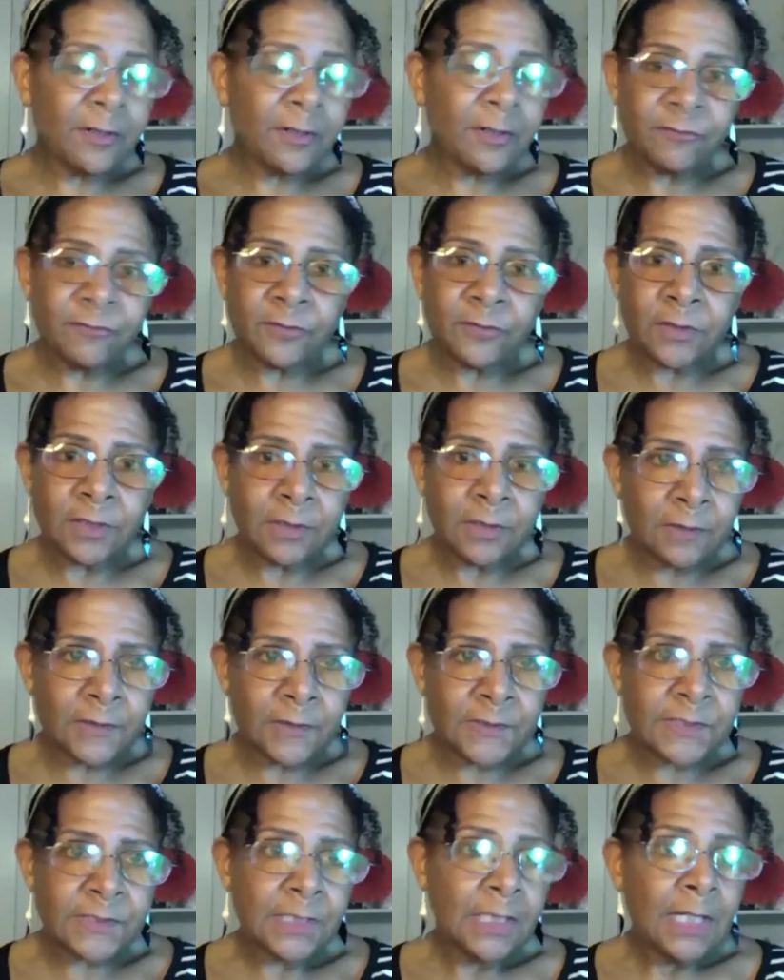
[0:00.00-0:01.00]
of it
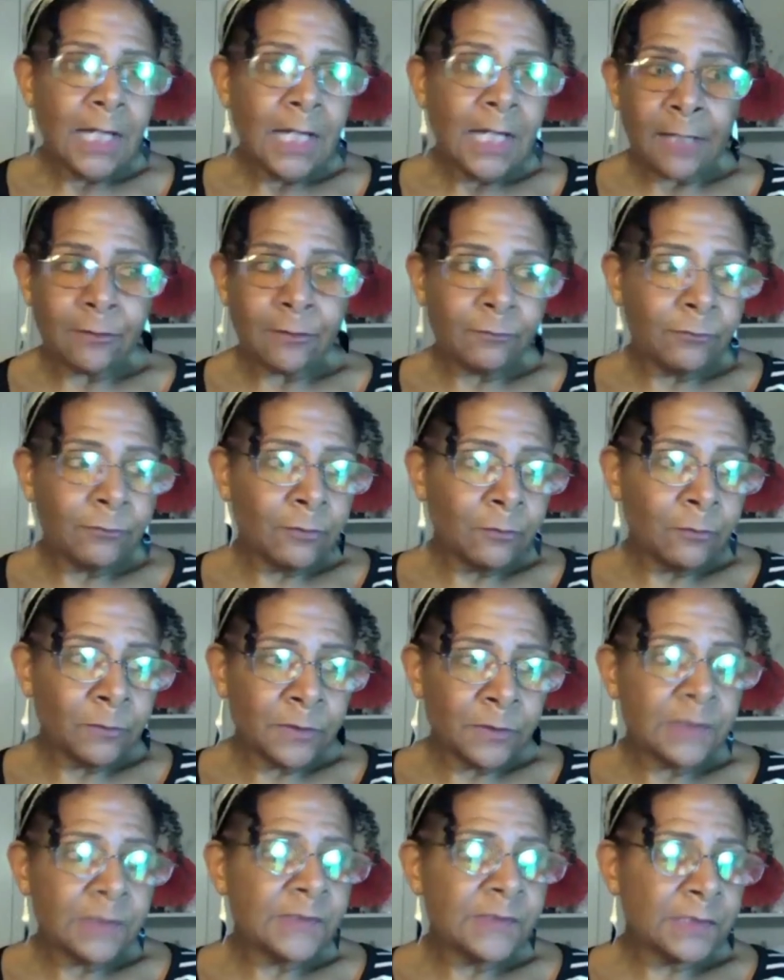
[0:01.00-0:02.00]
is, I don't know
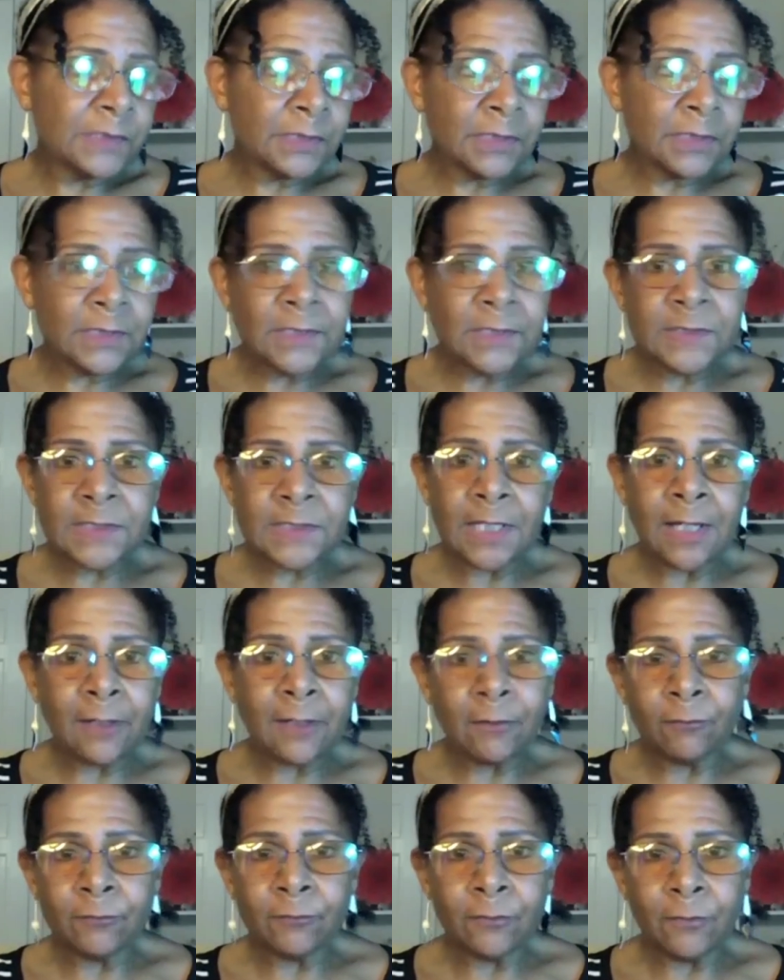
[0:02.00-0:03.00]
what this is, I
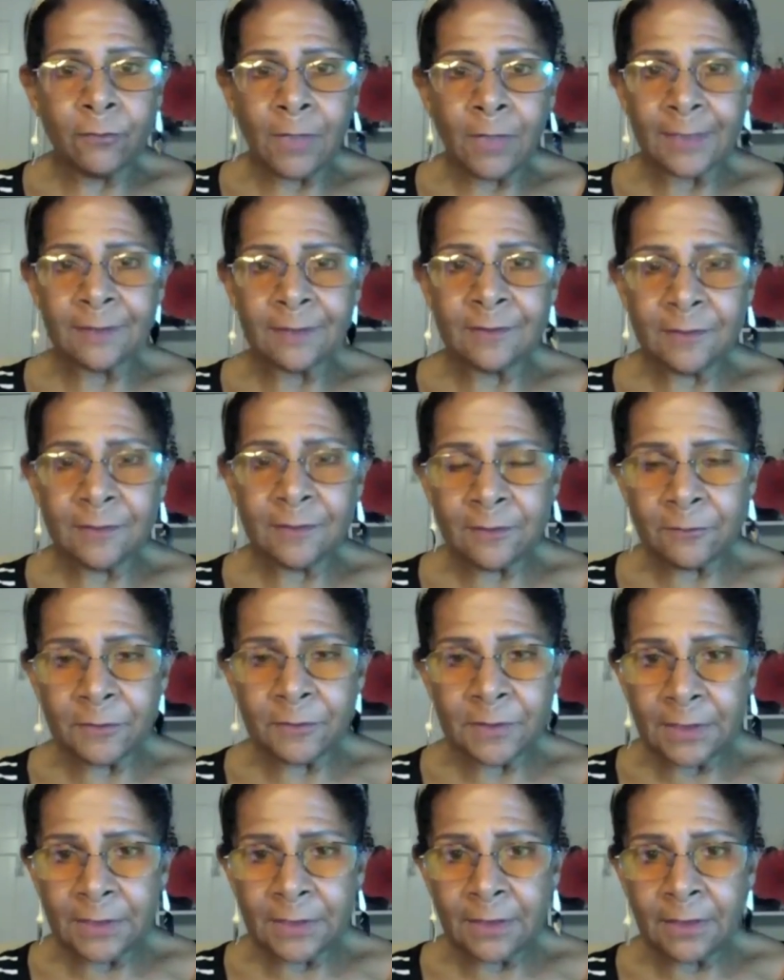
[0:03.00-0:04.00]
don't know how to deal
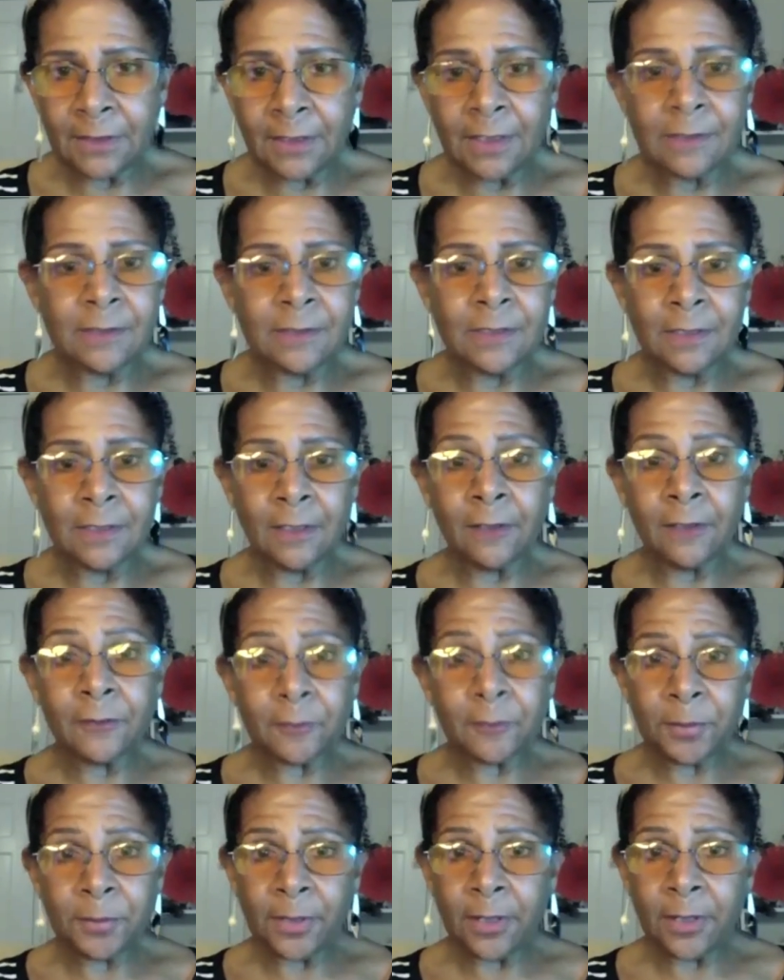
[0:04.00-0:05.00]
with it. And the
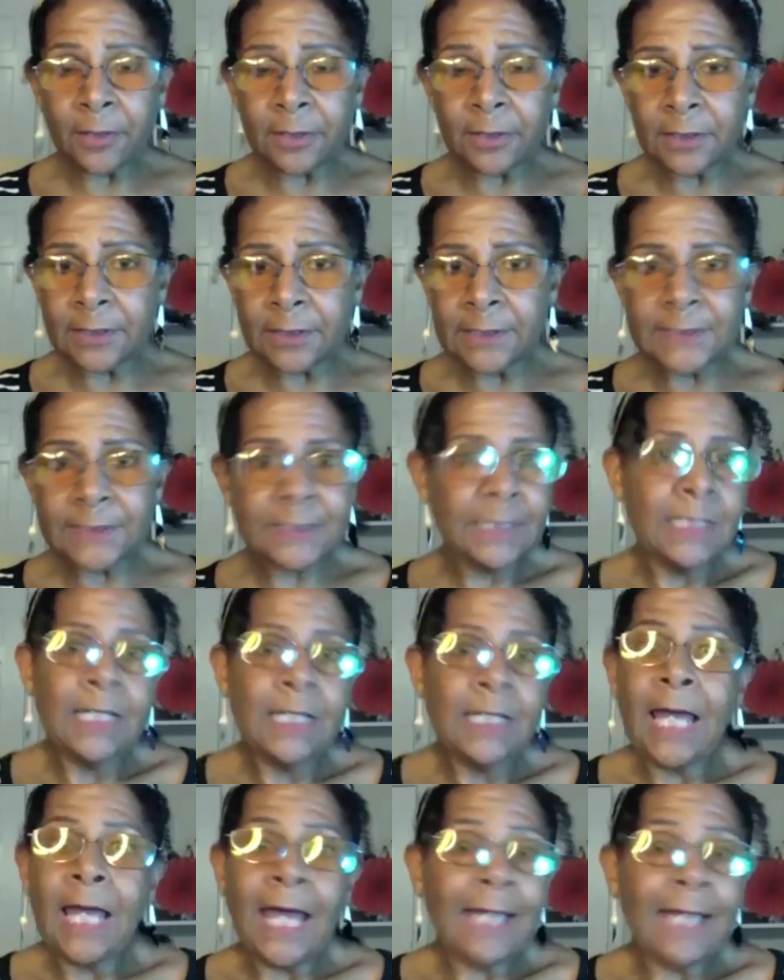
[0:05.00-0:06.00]
other part is,
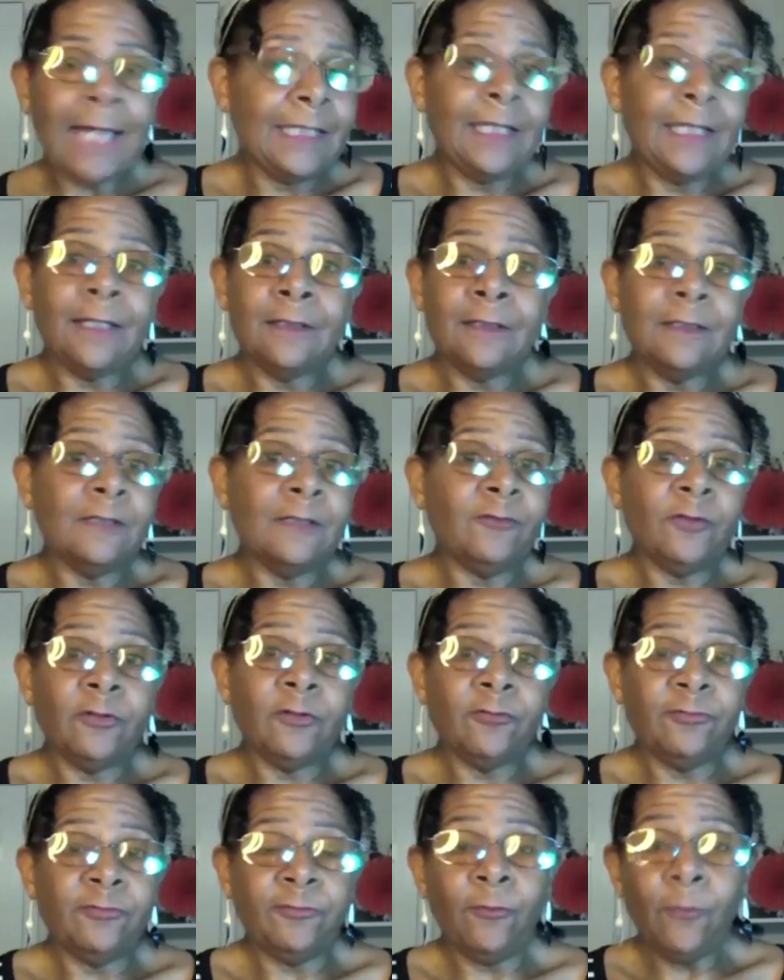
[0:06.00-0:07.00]
I can't even
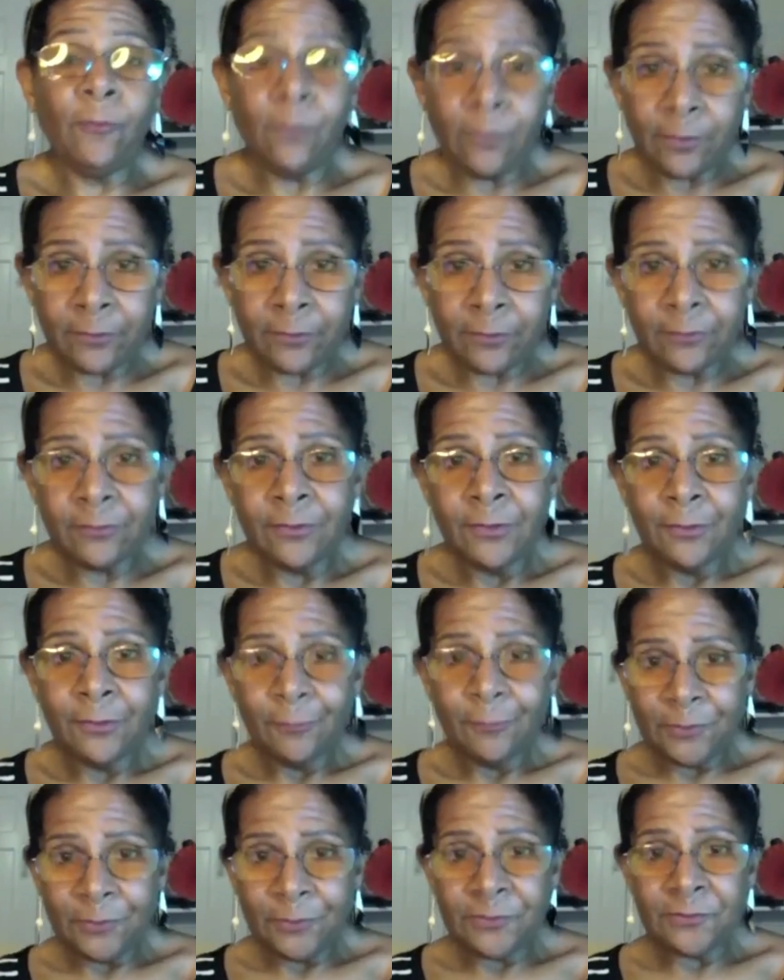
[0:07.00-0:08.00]
afford what you're